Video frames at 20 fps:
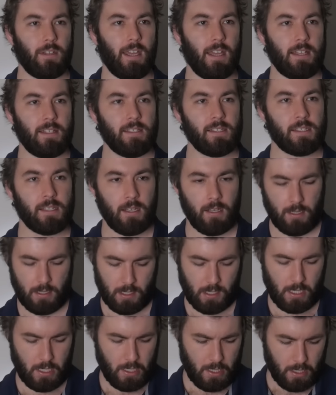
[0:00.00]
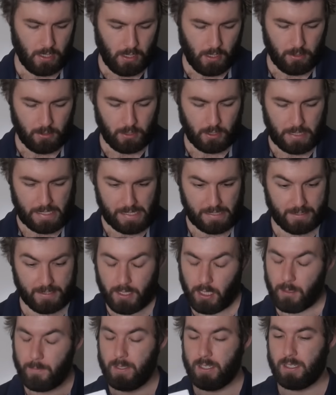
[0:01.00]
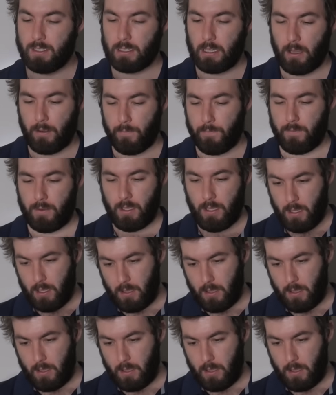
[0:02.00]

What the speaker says: Jens. Syllabus stuff.